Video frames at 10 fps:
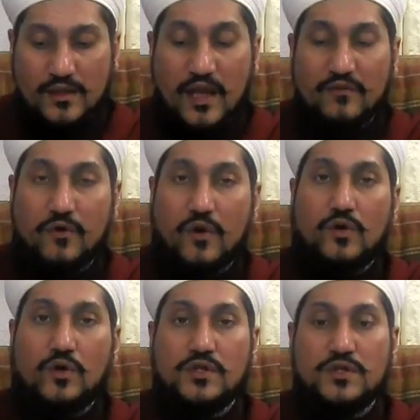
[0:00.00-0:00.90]
Therefore,
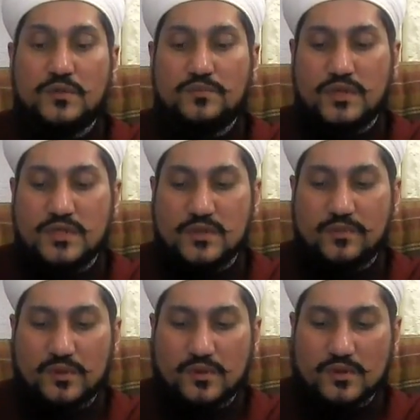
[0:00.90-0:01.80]
according to the
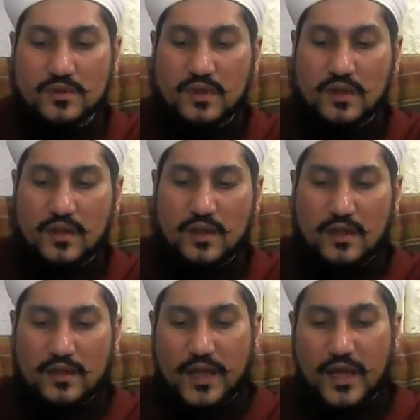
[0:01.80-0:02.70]
principle
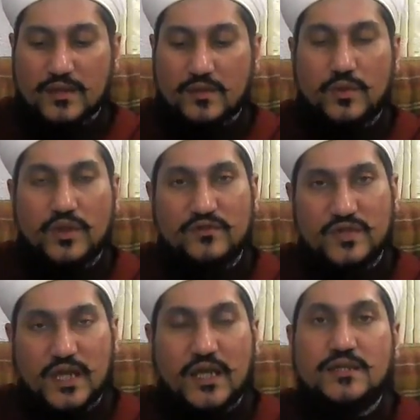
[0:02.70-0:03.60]
that we have
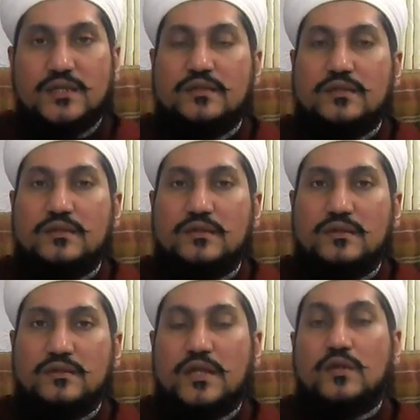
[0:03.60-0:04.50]
stated
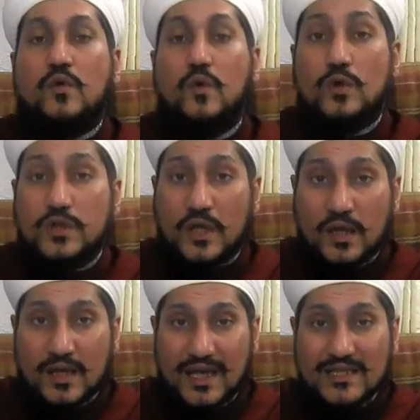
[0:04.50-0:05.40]
that all
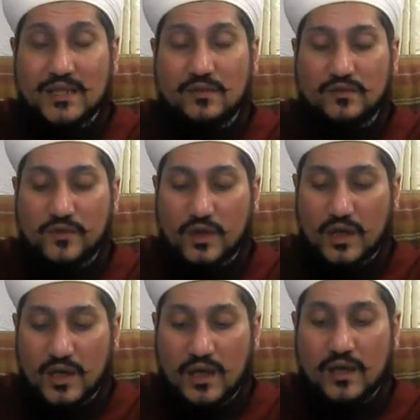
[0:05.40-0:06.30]
the classical
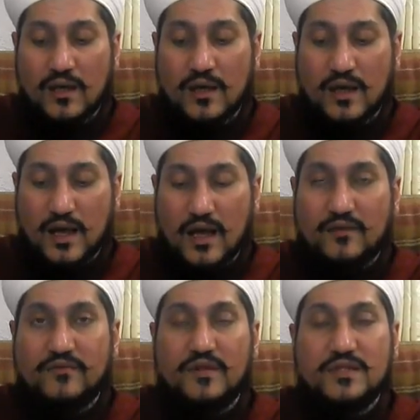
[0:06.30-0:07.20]
fuqaha
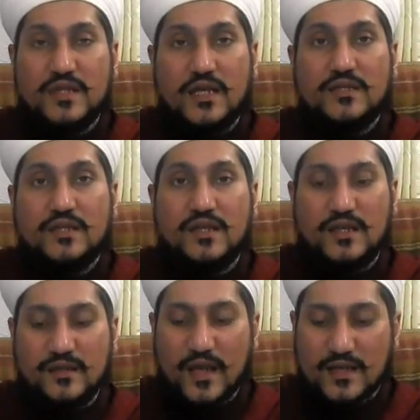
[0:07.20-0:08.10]
have stated
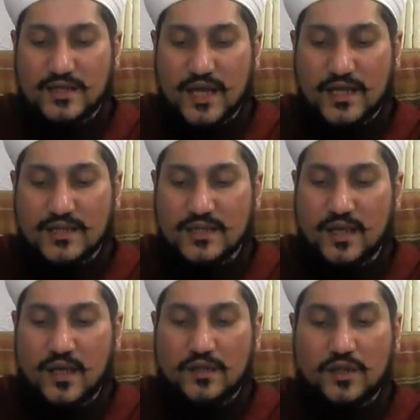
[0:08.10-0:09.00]
in their text,
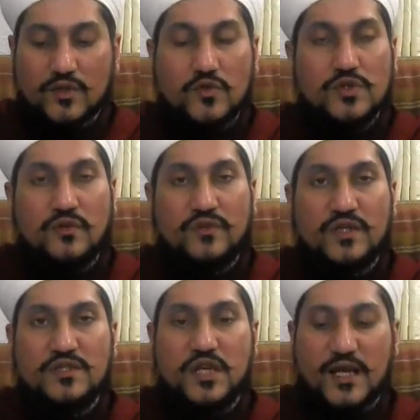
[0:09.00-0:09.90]
the use of
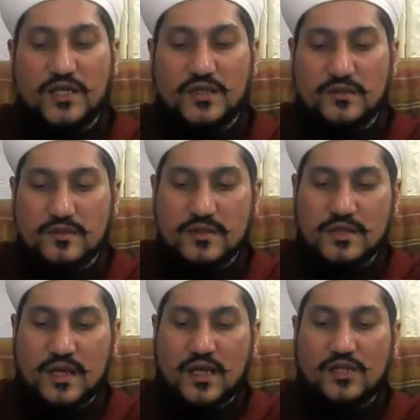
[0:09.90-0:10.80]

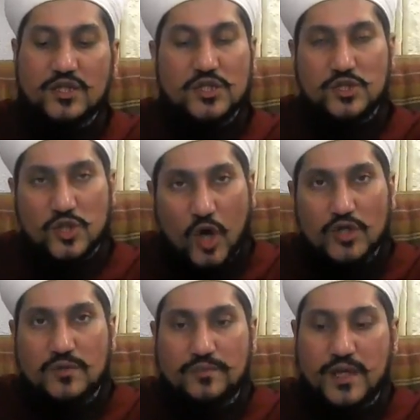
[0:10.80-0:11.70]
injections does
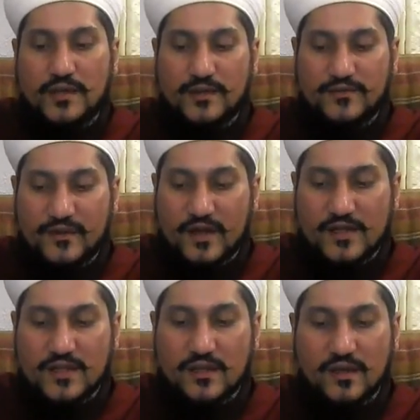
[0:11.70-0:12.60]
not break the
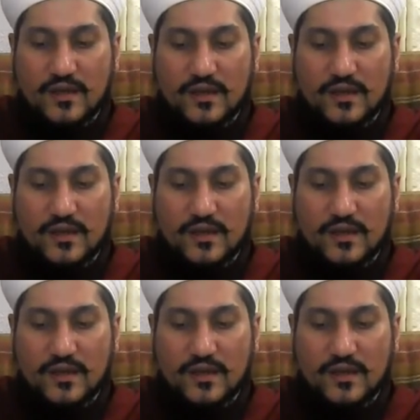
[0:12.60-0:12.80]
fast,